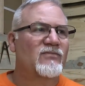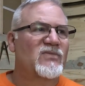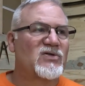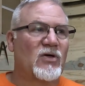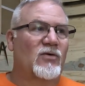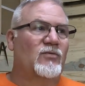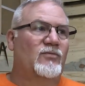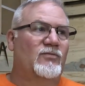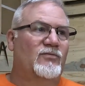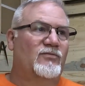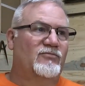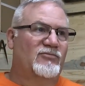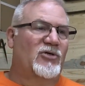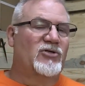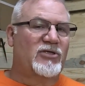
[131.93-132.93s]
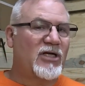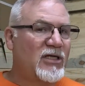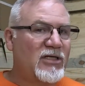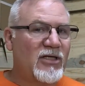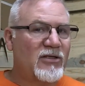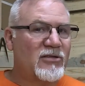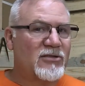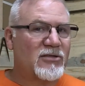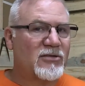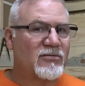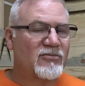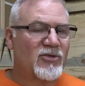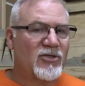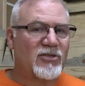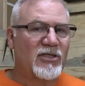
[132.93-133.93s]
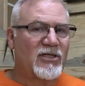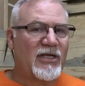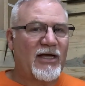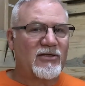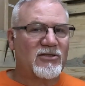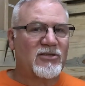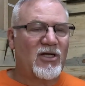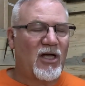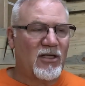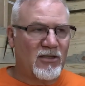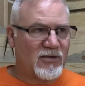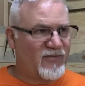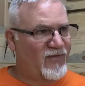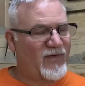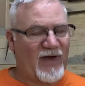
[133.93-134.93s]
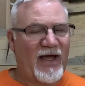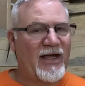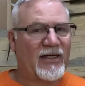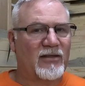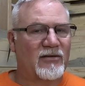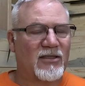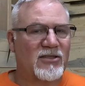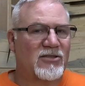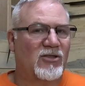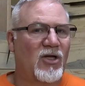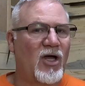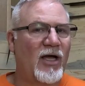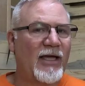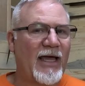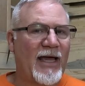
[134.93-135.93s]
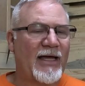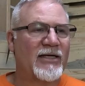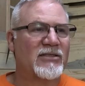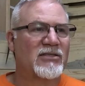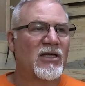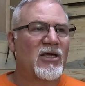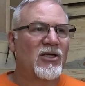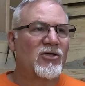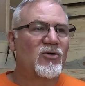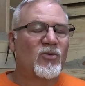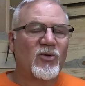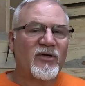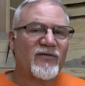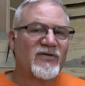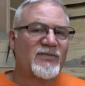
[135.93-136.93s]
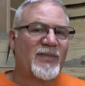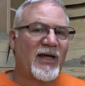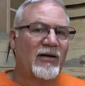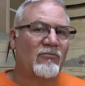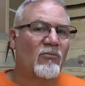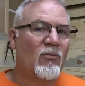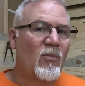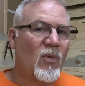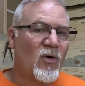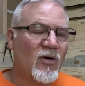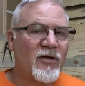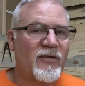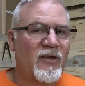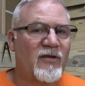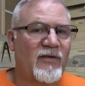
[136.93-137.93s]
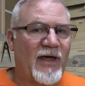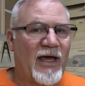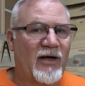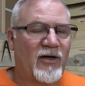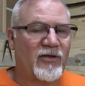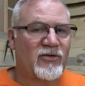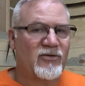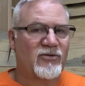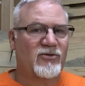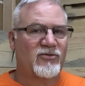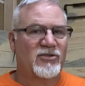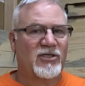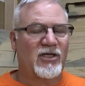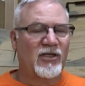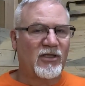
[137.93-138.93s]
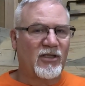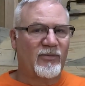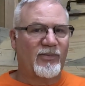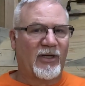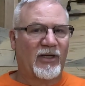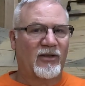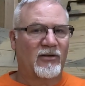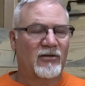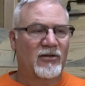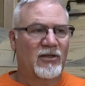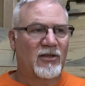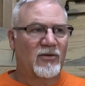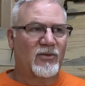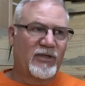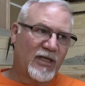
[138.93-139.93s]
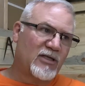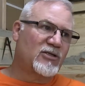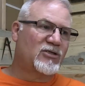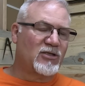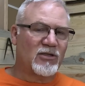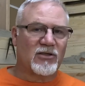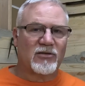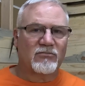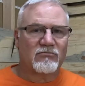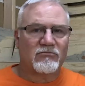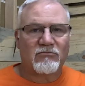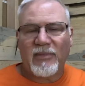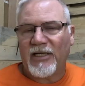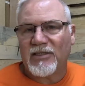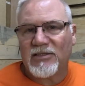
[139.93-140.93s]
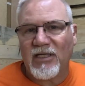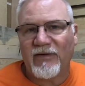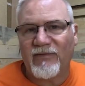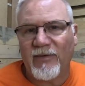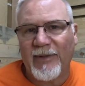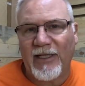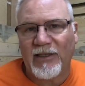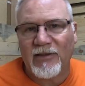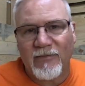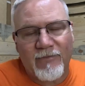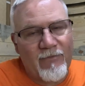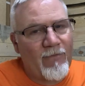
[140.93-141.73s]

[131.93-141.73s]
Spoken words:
So 13 years, $13,000, fine. As long as you would have spent more than that on your utility bill, well then sure, might save you money.